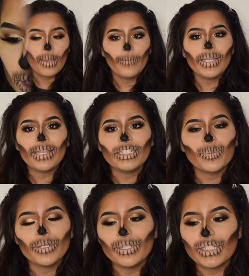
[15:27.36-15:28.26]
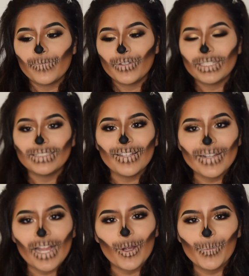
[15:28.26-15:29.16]
But yeah, that's pretty much it for this
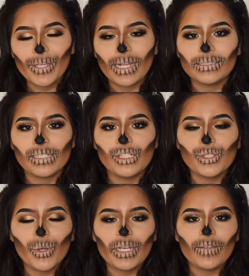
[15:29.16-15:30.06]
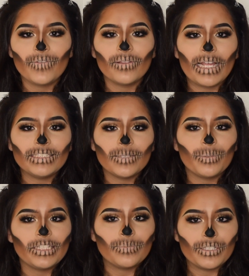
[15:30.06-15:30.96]
look. I hope you guys enjoyed. If you liked it,
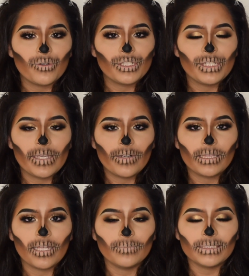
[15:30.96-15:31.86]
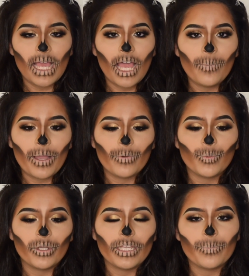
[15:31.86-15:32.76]
please make sure to give it a thumbs up. I
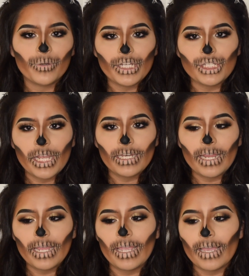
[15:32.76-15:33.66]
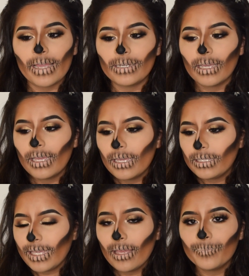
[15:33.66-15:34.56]
would really appreciate it. And
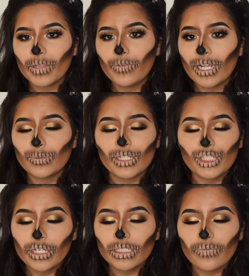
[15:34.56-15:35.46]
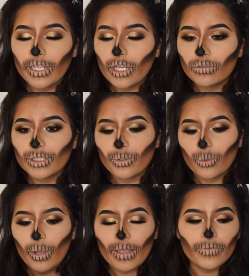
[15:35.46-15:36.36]
yeah, if you guys want to share this video to
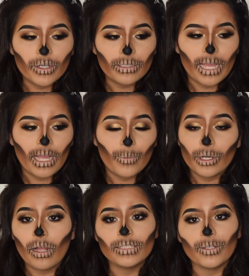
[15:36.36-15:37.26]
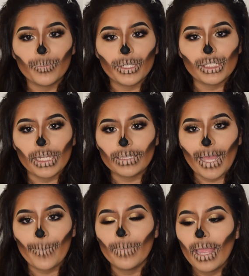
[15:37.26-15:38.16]
whoever, I would also appreciate
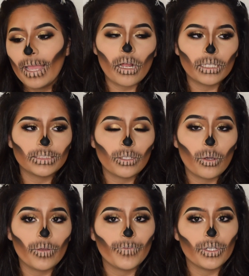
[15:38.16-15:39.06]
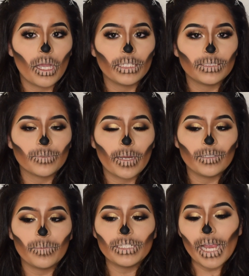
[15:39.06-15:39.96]
that. Also, if you're not
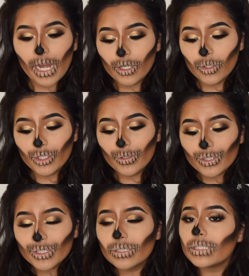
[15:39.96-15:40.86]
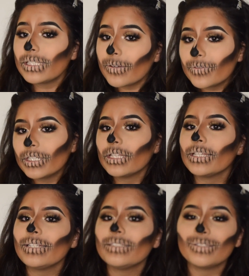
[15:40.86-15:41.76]
subscribed to my channel, you should
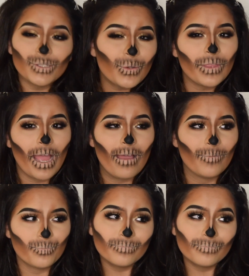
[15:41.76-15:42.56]
definitely do that